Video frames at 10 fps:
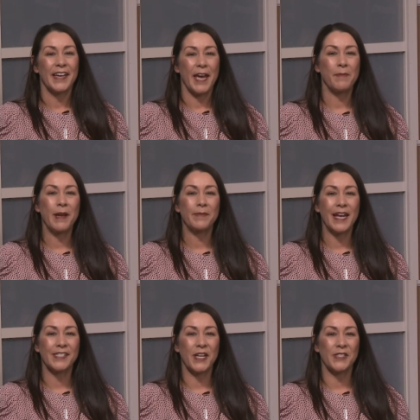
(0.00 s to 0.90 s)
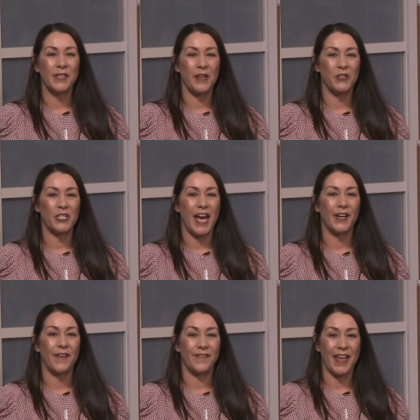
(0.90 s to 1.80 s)
Coming up next on Studio
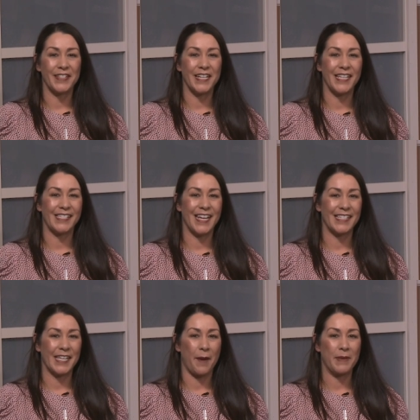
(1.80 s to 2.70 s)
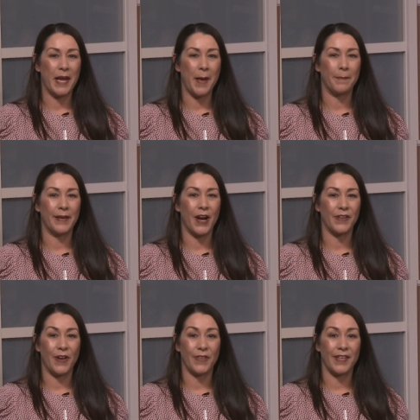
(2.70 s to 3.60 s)
Chatter, Valentine's Day is coming up, but are
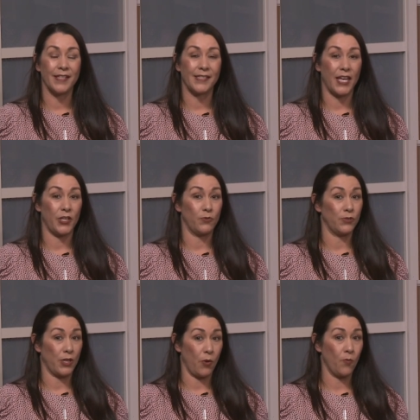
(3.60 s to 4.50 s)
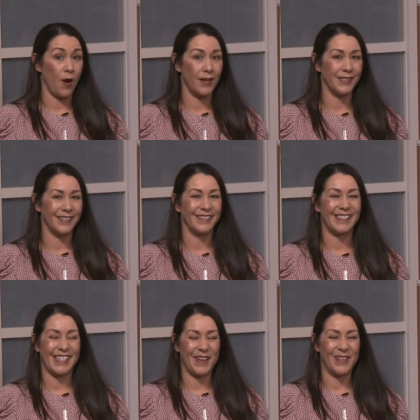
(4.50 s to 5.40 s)
there things that you don't want?
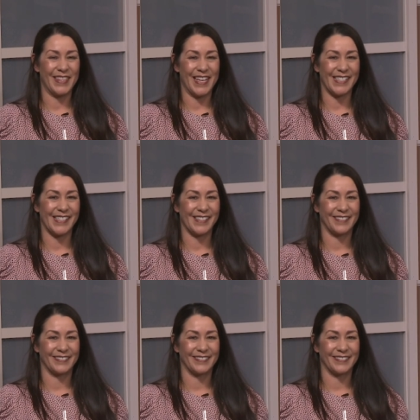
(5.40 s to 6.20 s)
Stay with us.